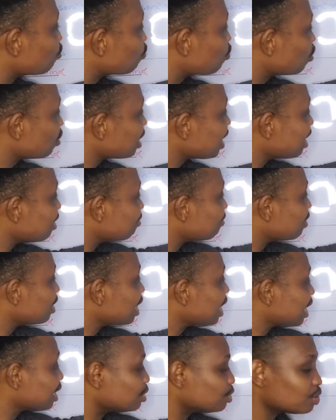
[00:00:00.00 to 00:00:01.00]
1-alpha
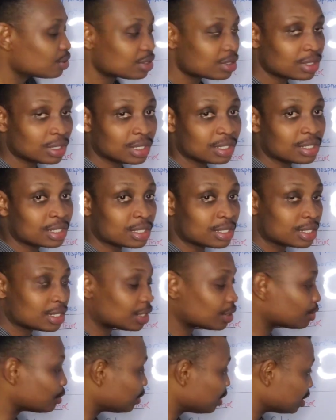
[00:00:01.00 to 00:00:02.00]
hydroxylase is
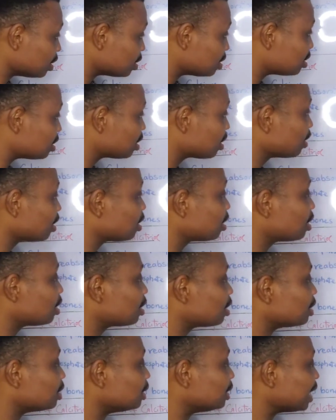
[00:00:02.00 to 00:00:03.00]
increased,
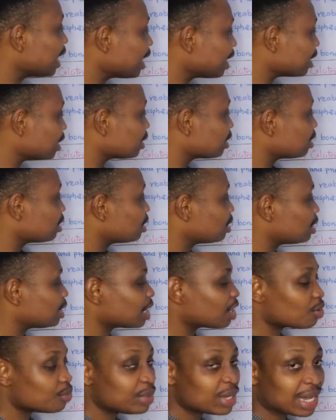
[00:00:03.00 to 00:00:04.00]
then
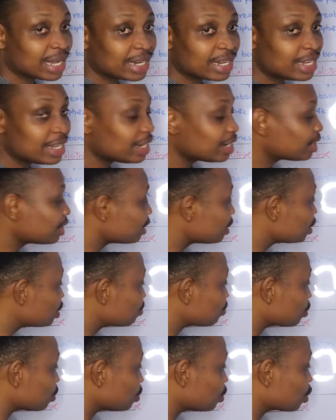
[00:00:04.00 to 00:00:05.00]
there will be an
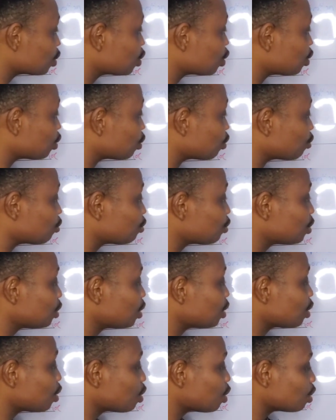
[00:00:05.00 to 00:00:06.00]
increased production of
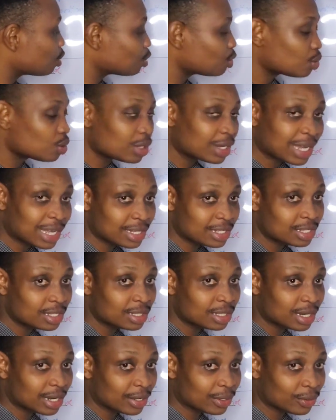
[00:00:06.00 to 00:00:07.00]

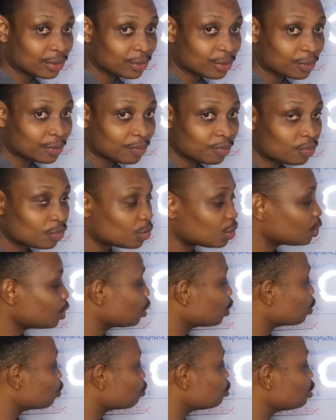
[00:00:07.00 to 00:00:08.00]
calcitriol,
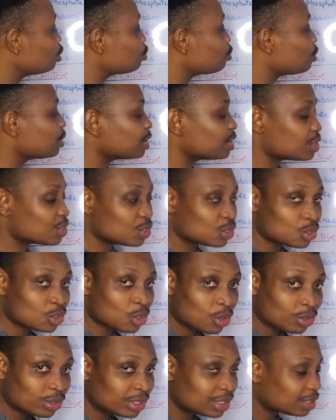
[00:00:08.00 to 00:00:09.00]
which will
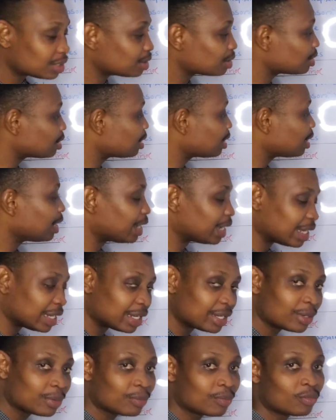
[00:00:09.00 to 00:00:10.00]
result
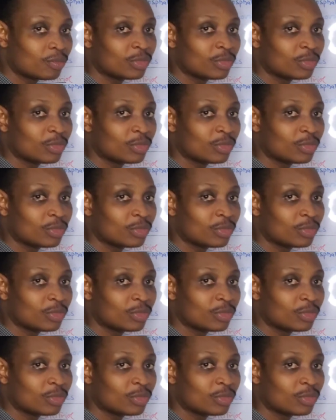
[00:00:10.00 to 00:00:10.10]
in